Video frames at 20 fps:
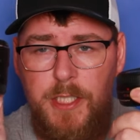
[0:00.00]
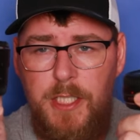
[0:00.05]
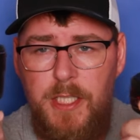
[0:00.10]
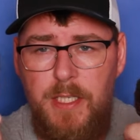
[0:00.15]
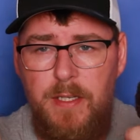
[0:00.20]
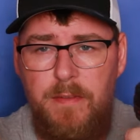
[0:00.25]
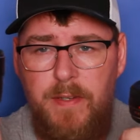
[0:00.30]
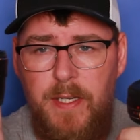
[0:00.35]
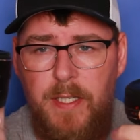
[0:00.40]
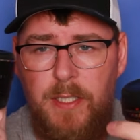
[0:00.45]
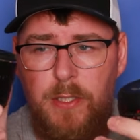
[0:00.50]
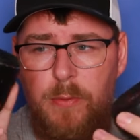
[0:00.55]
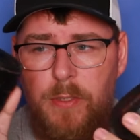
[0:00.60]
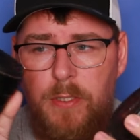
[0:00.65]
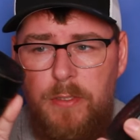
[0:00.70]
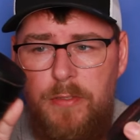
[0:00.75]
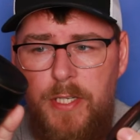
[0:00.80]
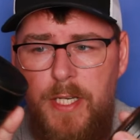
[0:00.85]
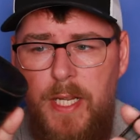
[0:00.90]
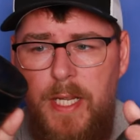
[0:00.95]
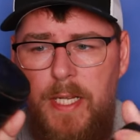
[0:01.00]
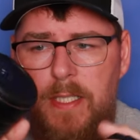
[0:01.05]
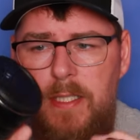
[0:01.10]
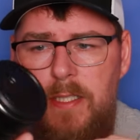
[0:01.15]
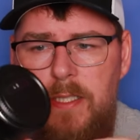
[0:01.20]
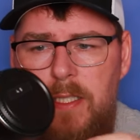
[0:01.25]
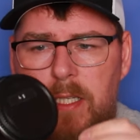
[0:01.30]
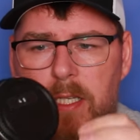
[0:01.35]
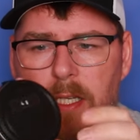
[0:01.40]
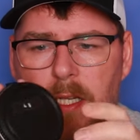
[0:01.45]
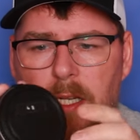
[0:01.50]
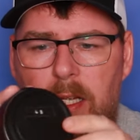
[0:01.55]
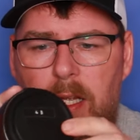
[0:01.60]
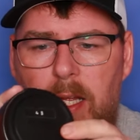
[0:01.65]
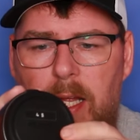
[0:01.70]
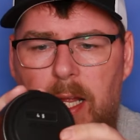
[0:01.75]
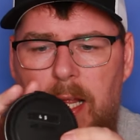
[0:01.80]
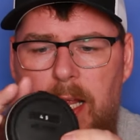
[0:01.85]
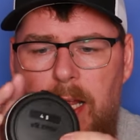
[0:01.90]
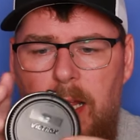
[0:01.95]

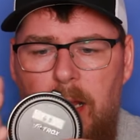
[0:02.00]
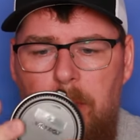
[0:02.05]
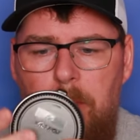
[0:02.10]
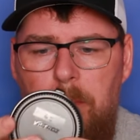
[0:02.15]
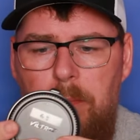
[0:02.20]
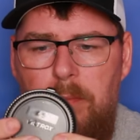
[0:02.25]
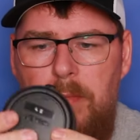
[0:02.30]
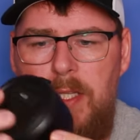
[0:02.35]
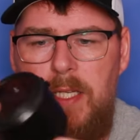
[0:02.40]
GFX100S.